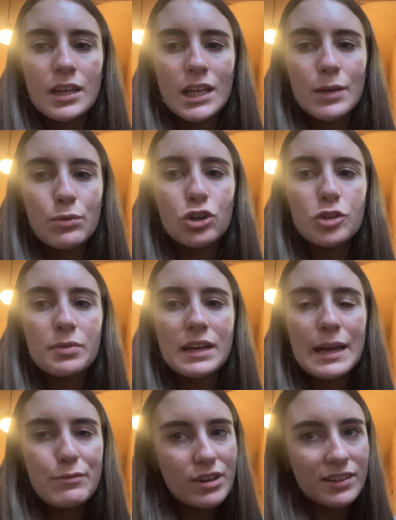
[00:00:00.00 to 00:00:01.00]
going to be
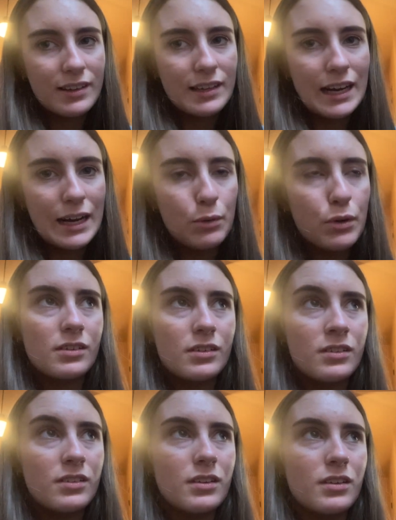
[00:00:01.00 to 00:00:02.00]
getting ready now,
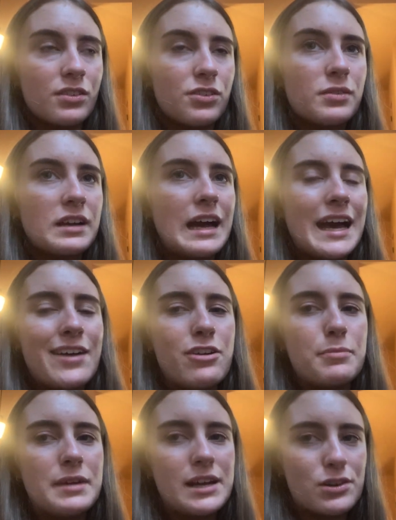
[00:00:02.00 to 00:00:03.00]
just doing our hair
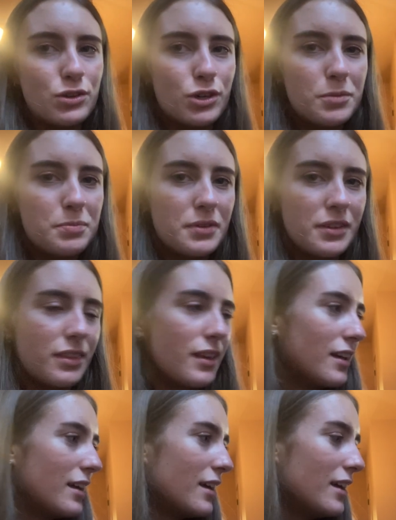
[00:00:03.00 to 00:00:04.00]
and makeup and
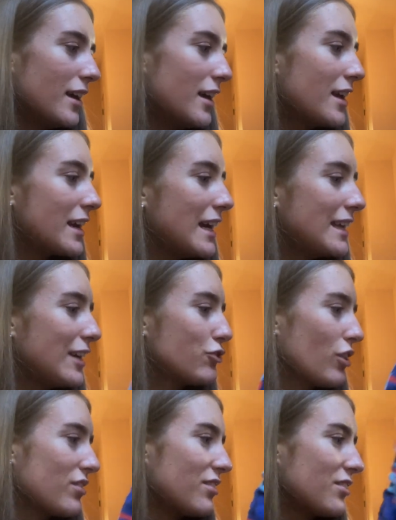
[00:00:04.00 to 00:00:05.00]
getting our
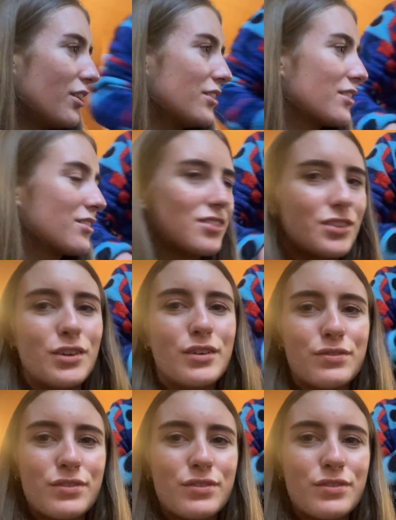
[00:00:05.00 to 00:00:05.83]
dresses on and stuff.